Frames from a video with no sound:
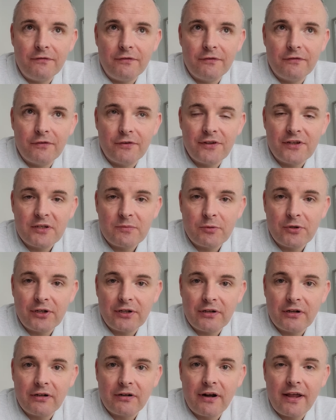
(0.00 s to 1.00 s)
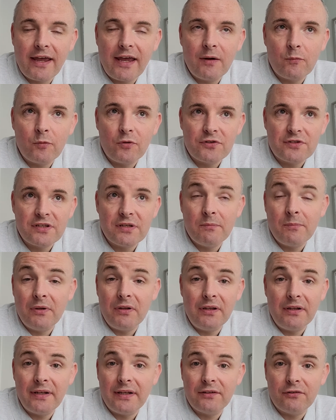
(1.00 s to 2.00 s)
for this particular client was the
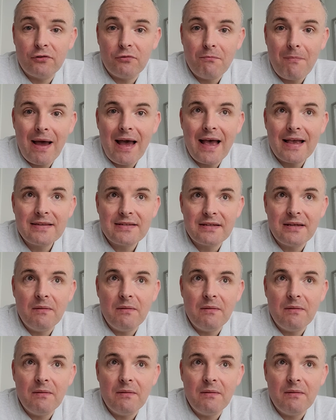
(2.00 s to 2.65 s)
ability to mass